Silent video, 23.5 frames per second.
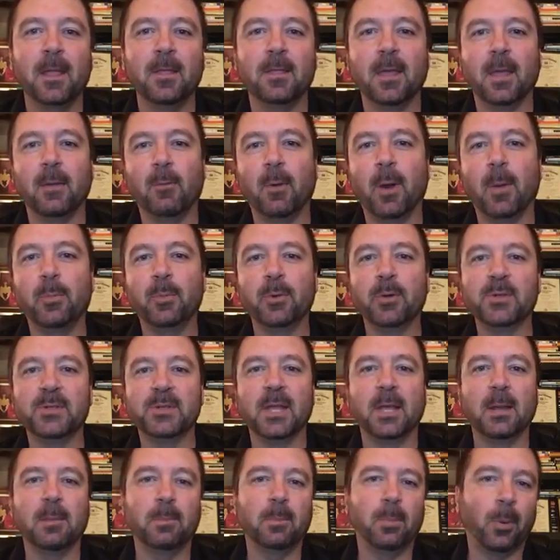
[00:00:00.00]
They
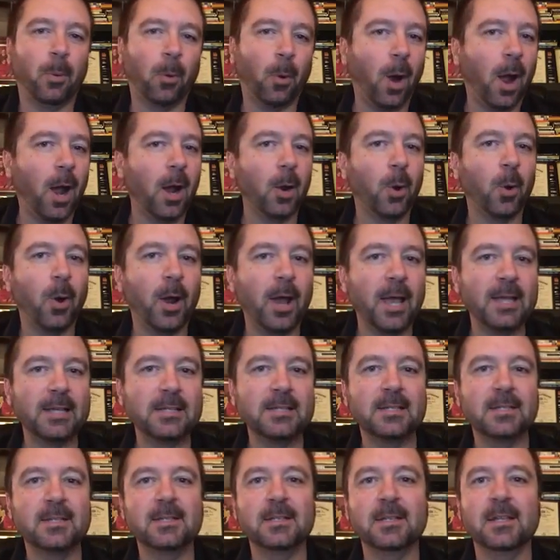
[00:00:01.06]
represent
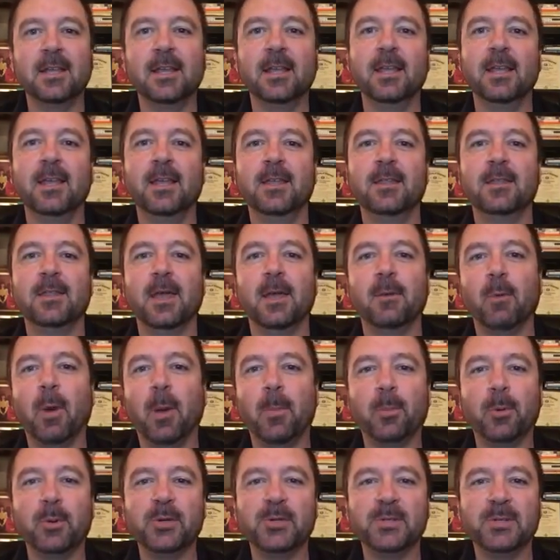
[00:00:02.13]
progress. They
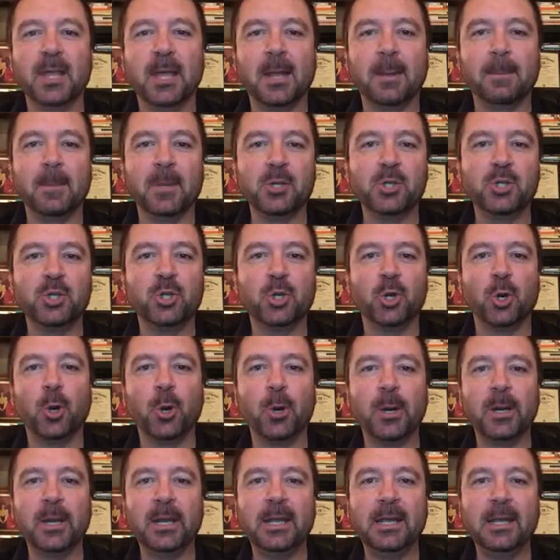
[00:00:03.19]
represent
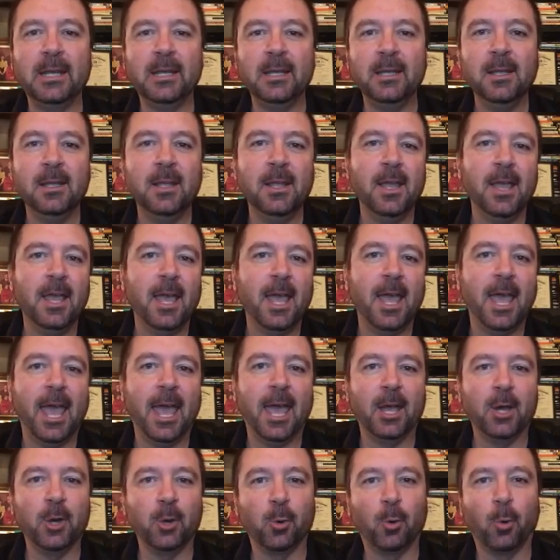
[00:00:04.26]
maturity
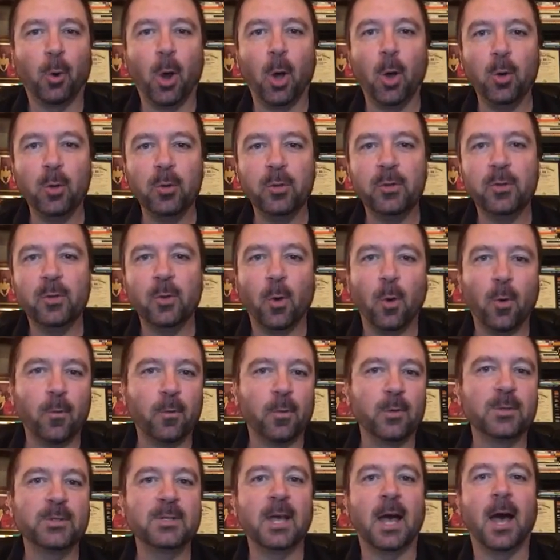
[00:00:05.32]
and growth
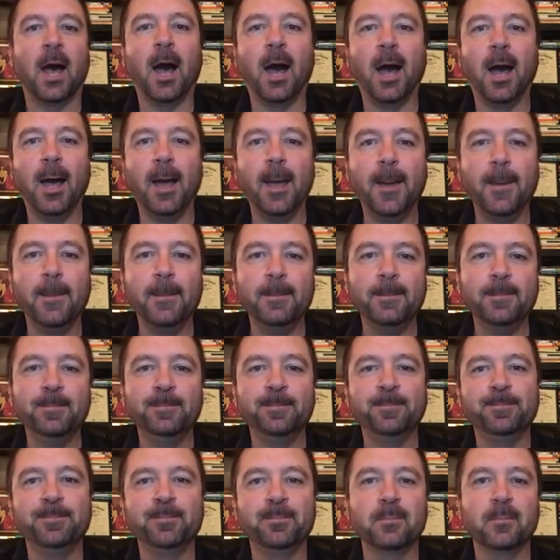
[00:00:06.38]
over time.
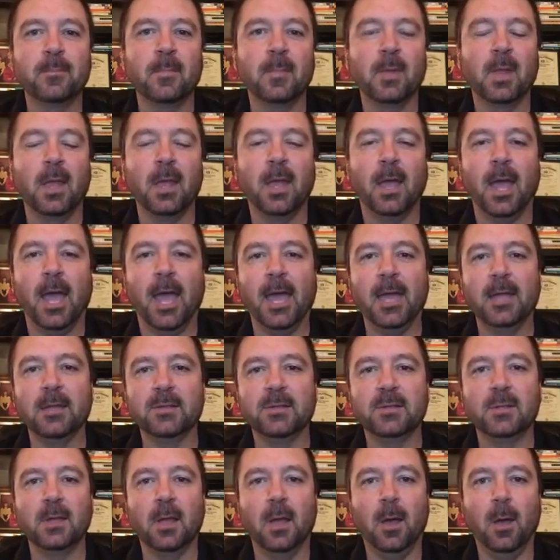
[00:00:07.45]
And
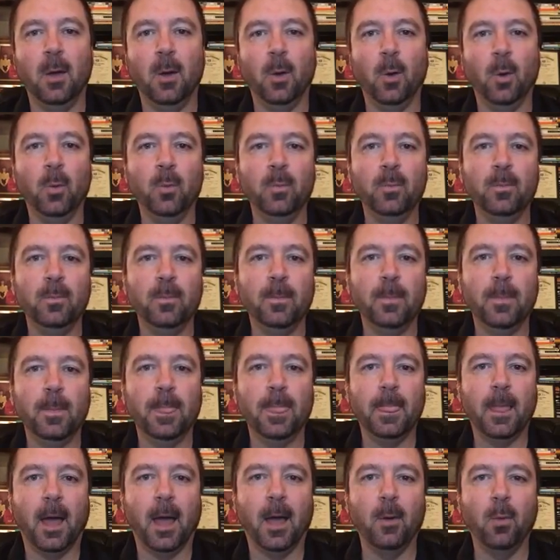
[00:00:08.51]
so
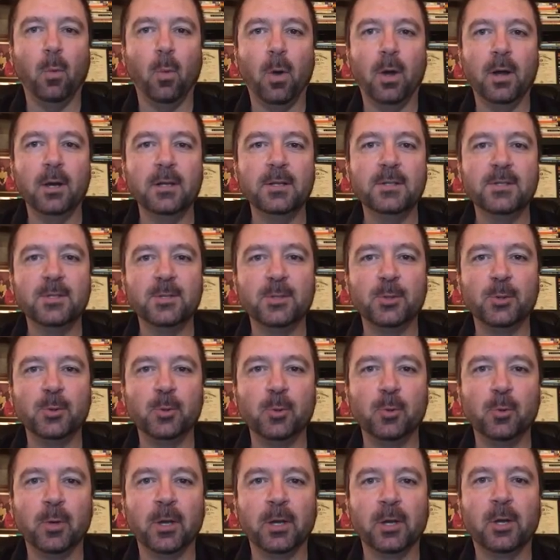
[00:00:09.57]
I wanted
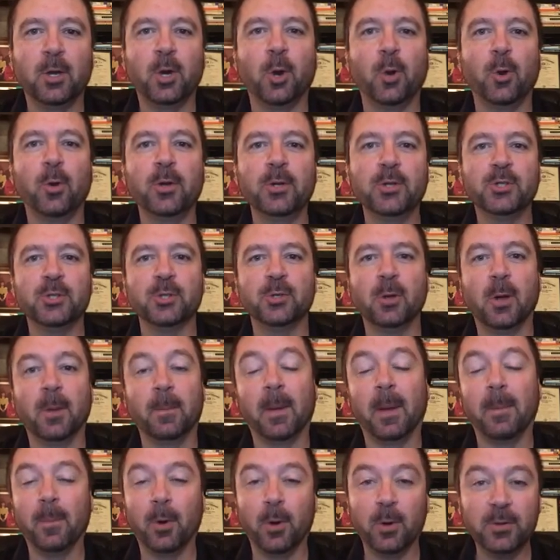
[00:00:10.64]
to encourage you on
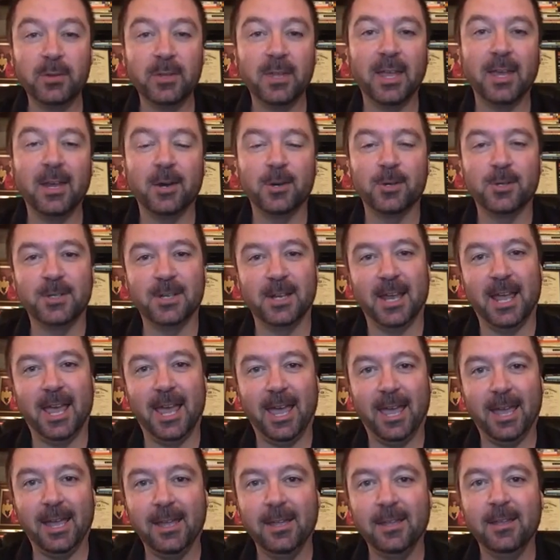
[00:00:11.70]
my birthday here
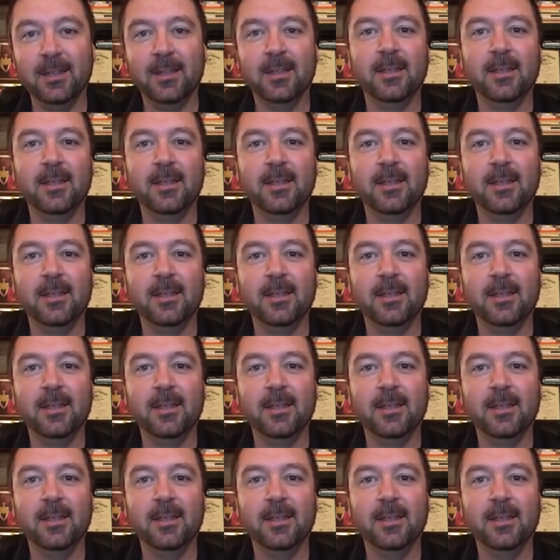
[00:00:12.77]
today